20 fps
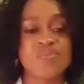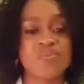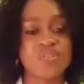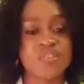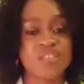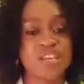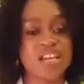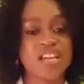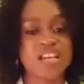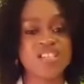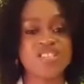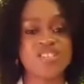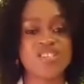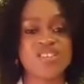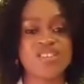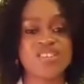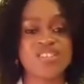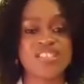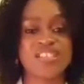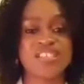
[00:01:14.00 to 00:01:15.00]
with a
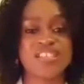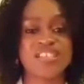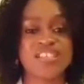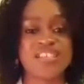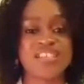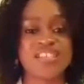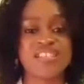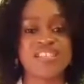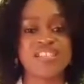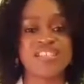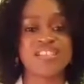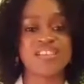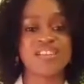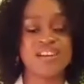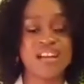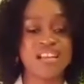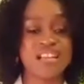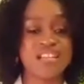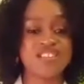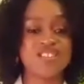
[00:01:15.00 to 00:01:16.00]
cardiologist
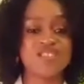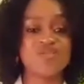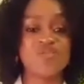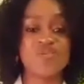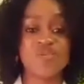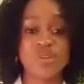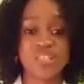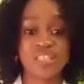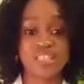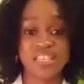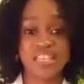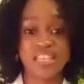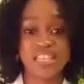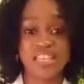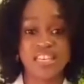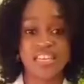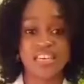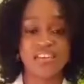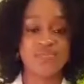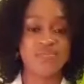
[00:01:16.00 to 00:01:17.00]
at least once a
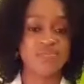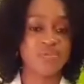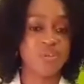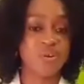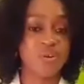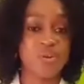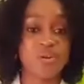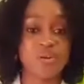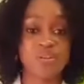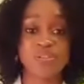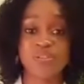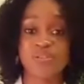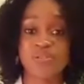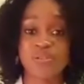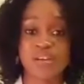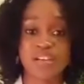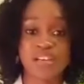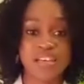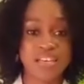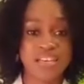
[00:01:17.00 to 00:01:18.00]
year, or do
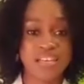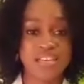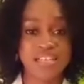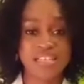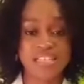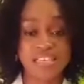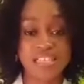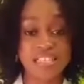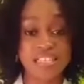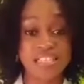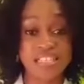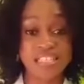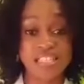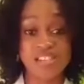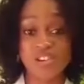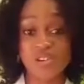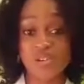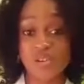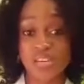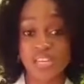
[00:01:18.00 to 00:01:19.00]
an ECG
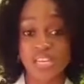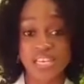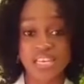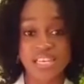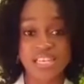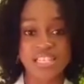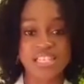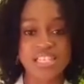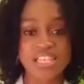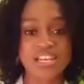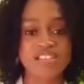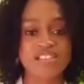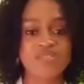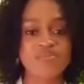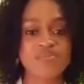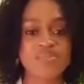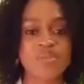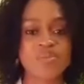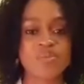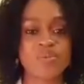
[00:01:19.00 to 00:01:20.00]
or EKG, as some
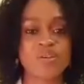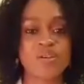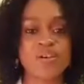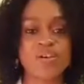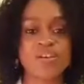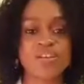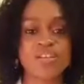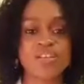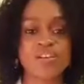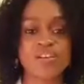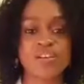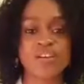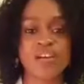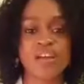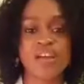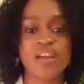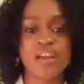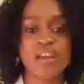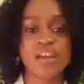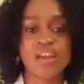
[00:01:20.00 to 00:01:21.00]
people call it,
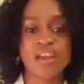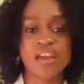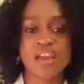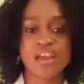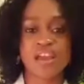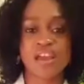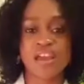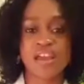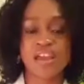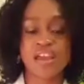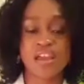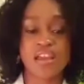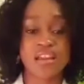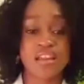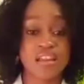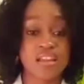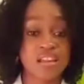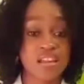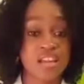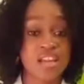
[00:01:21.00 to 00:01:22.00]
and
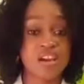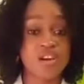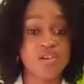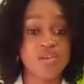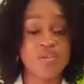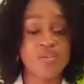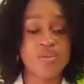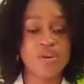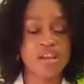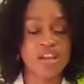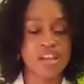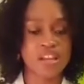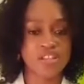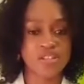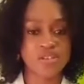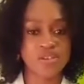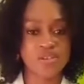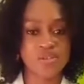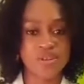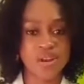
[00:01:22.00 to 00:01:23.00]
an
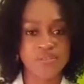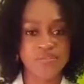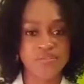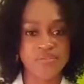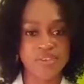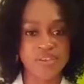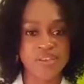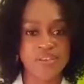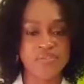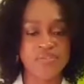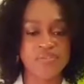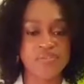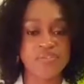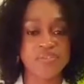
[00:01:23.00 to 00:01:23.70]
echocardiography.